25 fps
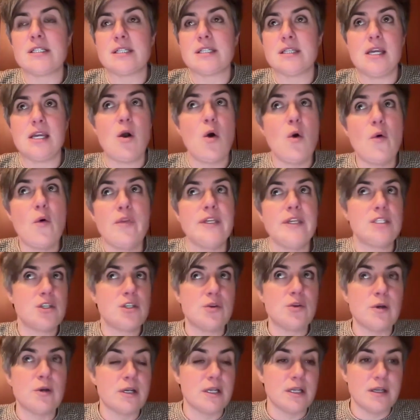and they only
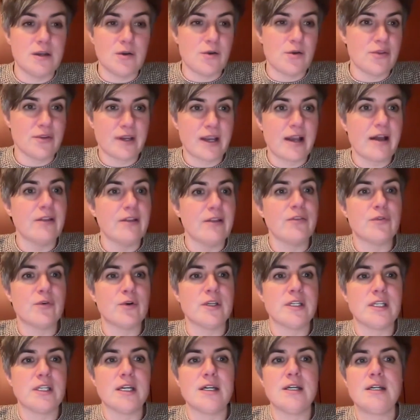toured in Northern
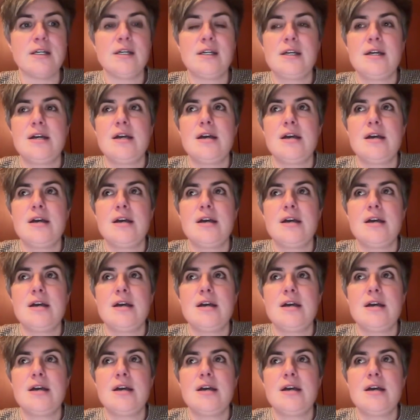California.